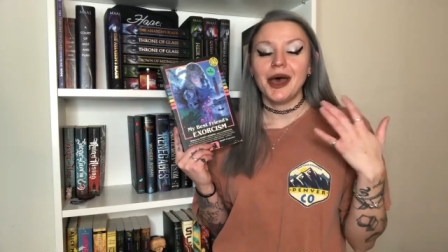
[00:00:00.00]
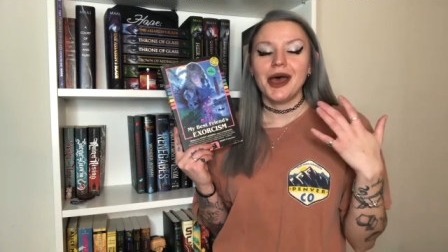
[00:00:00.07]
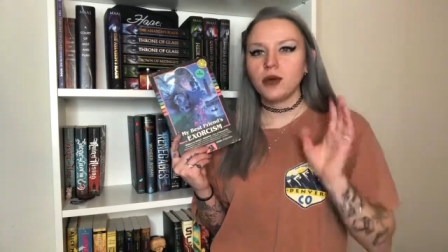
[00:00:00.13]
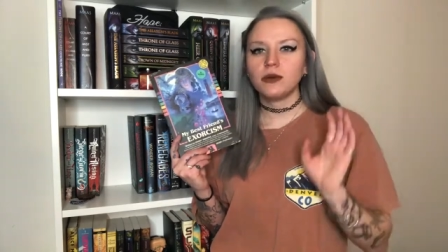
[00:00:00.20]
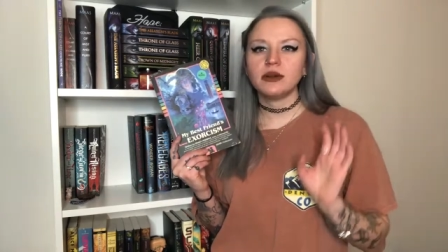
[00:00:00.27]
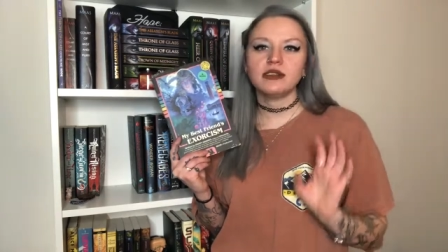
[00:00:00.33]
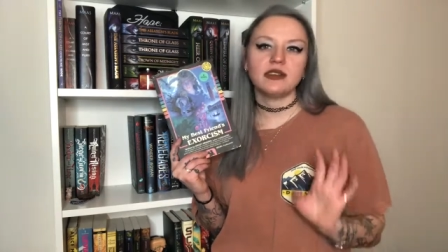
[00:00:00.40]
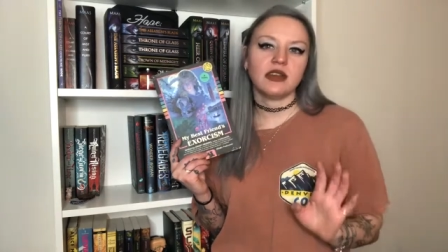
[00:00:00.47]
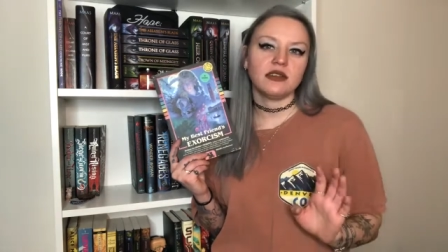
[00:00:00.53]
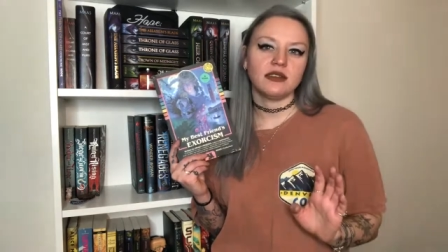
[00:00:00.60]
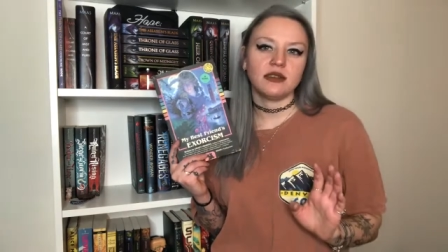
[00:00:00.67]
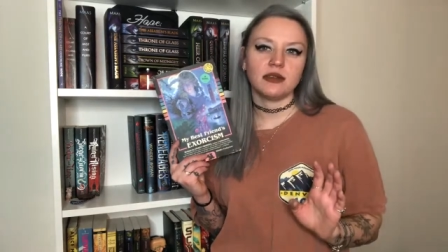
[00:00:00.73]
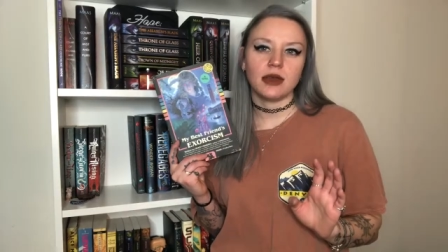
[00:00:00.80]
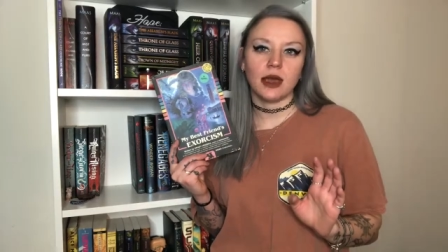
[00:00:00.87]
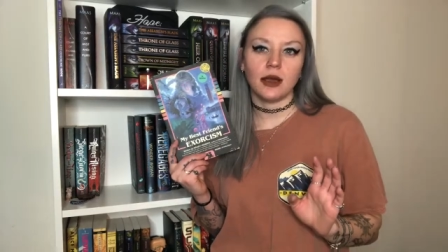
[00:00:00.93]
I don't want to say
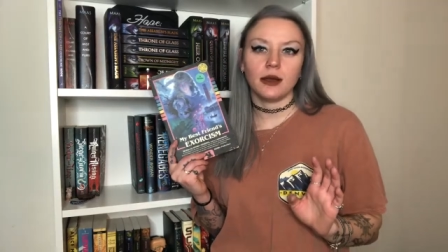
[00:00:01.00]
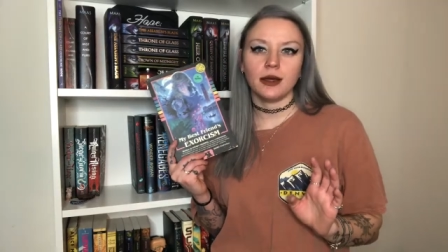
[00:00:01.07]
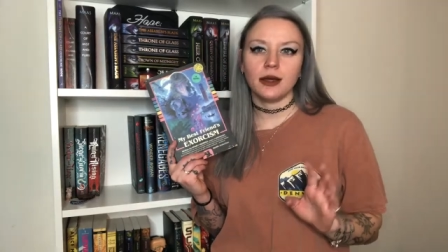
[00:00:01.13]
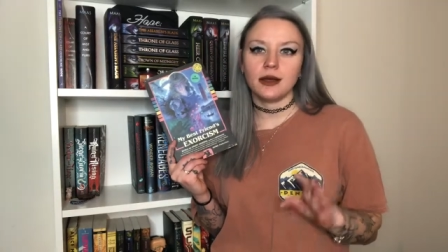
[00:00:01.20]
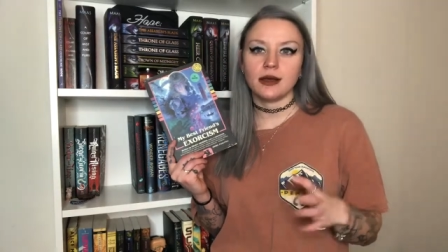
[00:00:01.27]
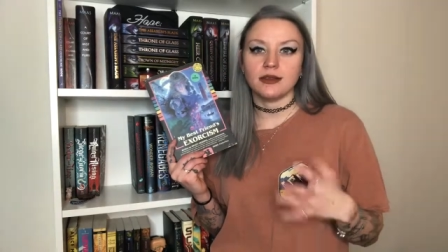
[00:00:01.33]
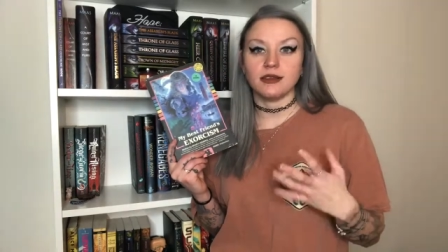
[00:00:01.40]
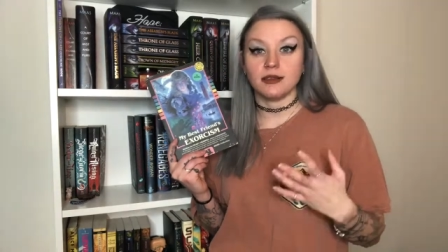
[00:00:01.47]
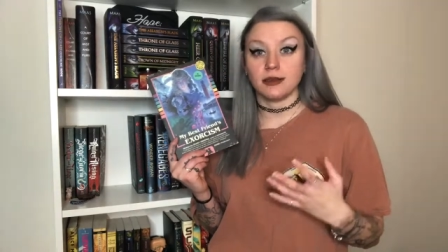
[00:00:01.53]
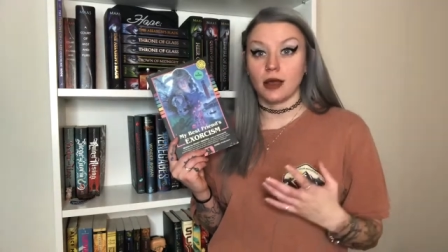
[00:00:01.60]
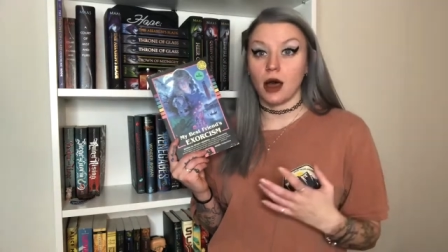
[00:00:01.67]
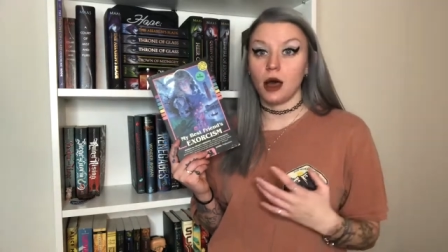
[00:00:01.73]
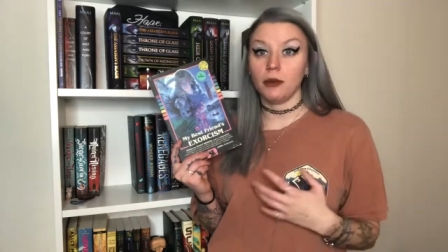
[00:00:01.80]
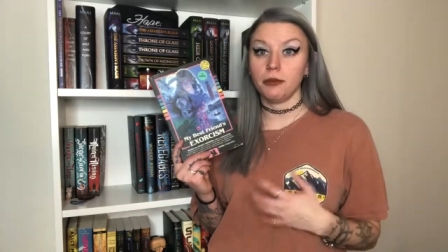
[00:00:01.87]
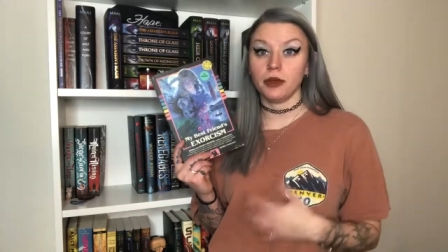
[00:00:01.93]
it's scary because it's
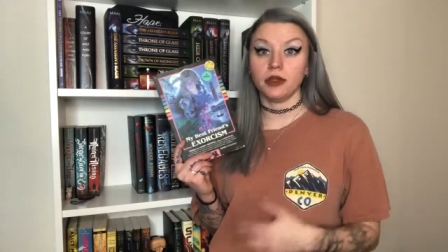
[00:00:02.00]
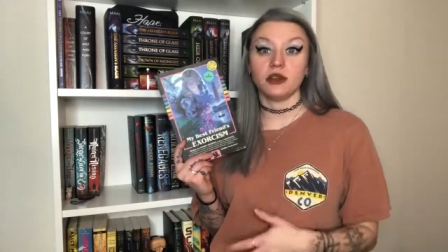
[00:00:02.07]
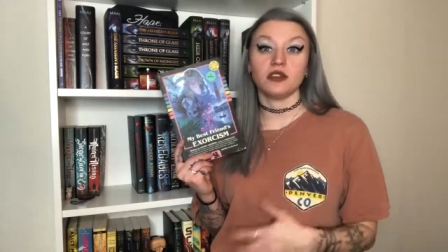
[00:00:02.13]
not, but